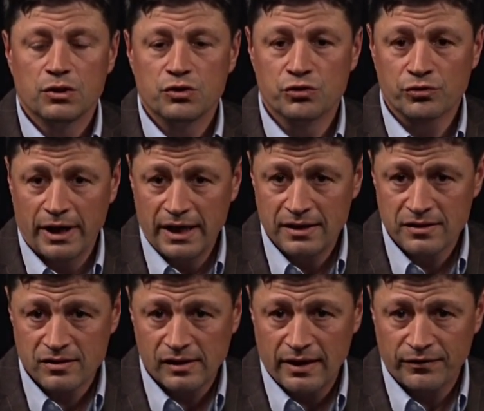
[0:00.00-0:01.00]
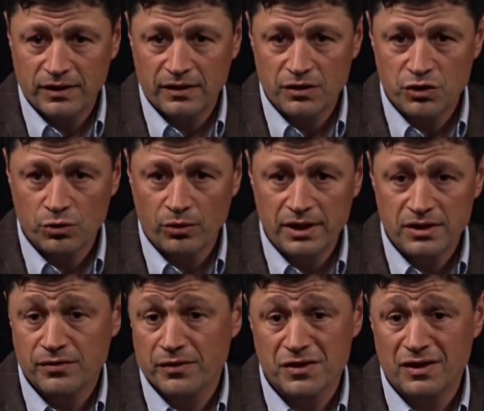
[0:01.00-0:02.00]
drains left in the joints
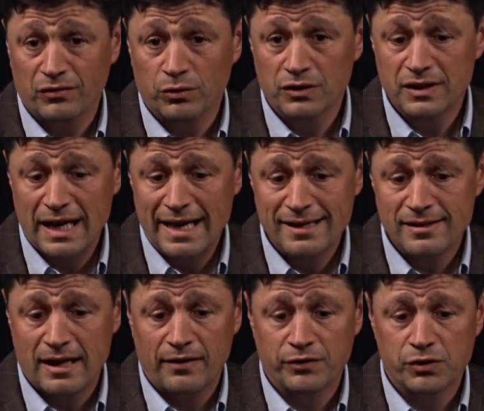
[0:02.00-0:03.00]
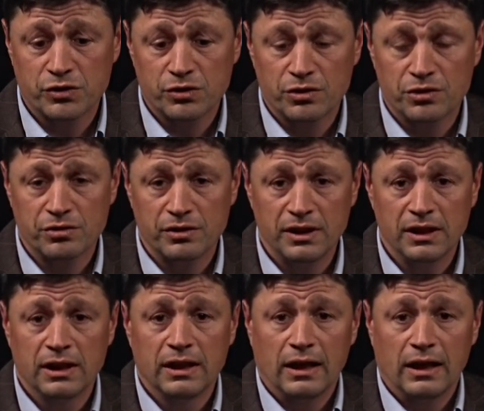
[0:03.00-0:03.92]
for several days after surgery,